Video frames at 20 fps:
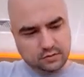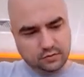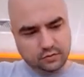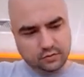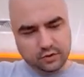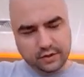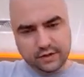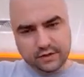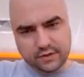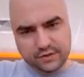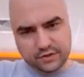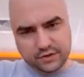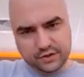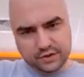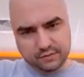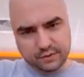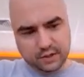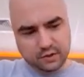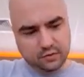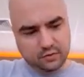Lettuce,
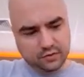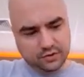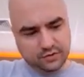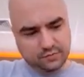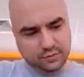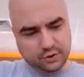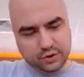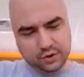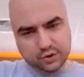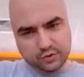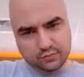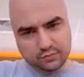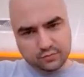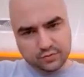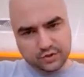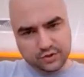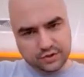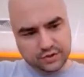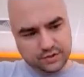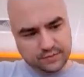tomatoes,
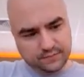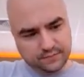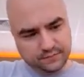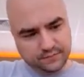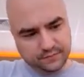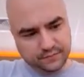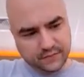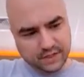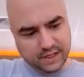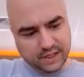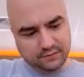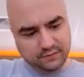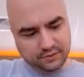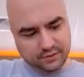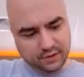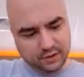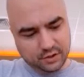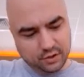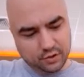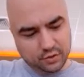mushrooms,
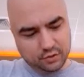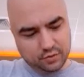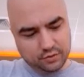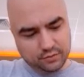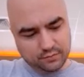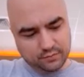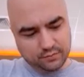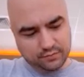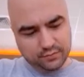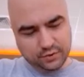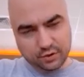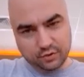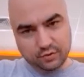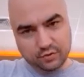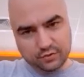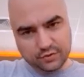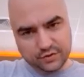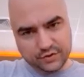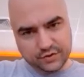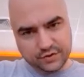avocado,
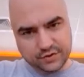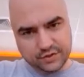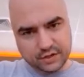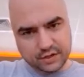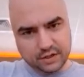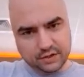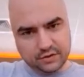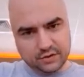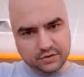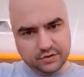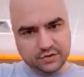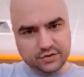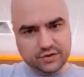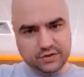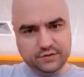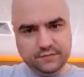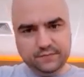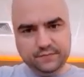pickles, onions,